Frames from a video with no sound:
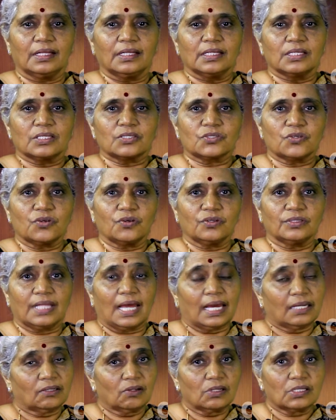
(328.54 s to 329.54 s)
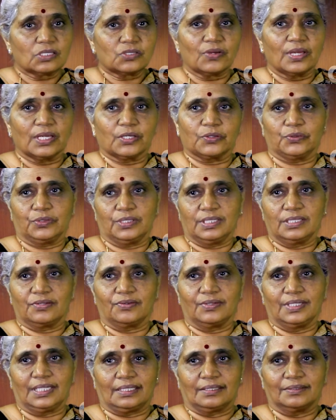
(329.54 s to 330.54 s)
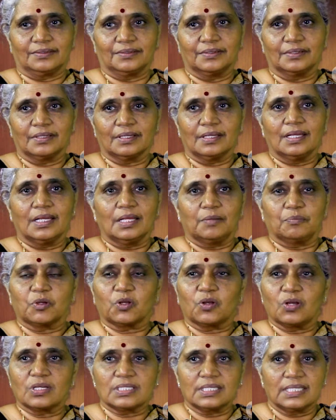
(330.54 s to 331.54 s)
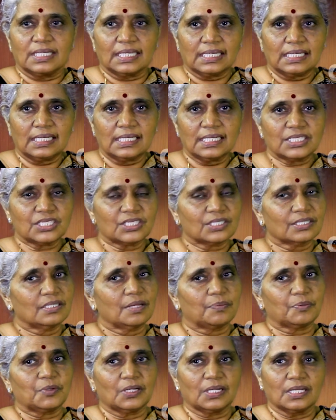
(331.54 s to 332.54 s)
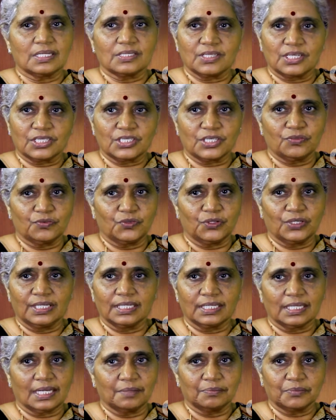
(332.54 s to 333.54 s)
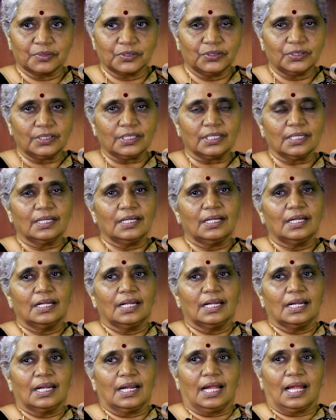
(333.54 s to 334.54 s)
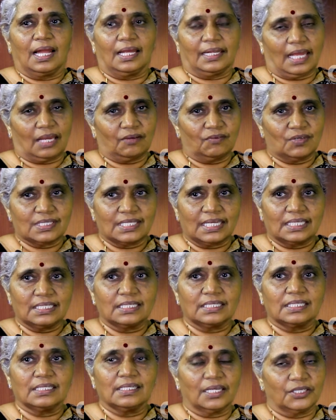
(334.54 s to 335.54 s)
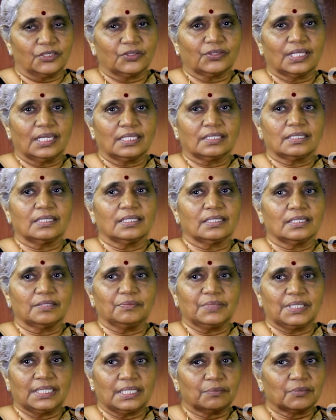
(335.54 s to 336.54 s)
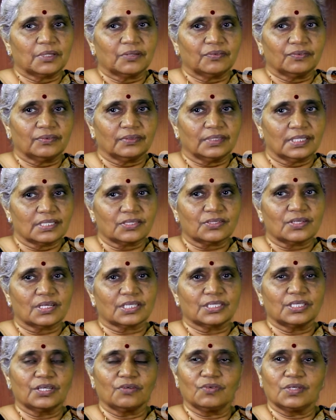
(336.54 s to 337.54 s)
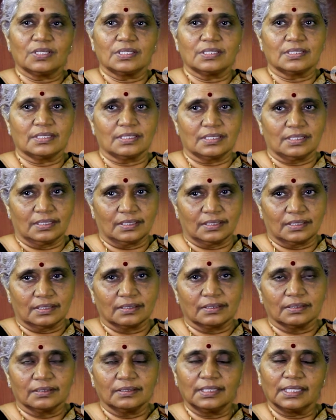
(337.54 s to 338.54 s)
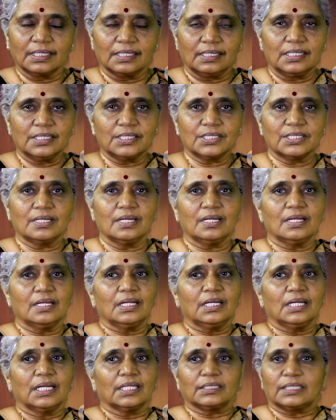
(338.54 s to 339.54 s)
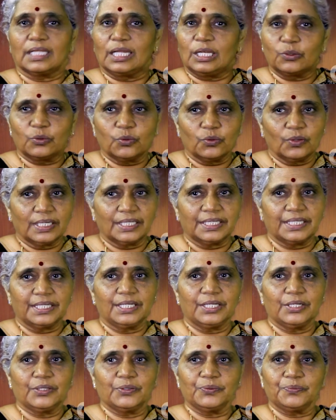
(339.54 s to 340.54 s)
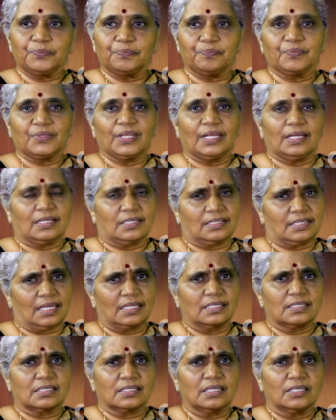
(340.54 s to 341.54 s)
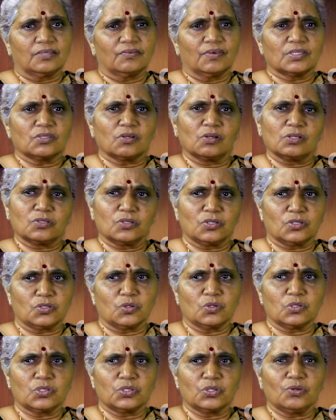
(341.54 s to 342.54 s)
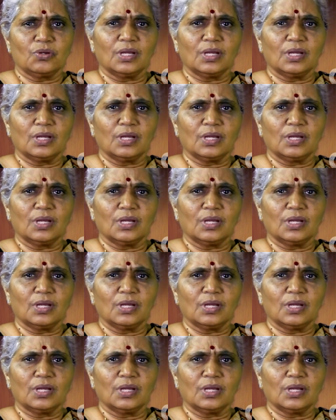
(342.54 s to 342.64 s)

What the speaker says: So that also I couldn't read, because in English the pronunciation wouldn't come good, and I was educated in the medium of instruction was English. Telugu I didn't know. Sanskrit was also so-so.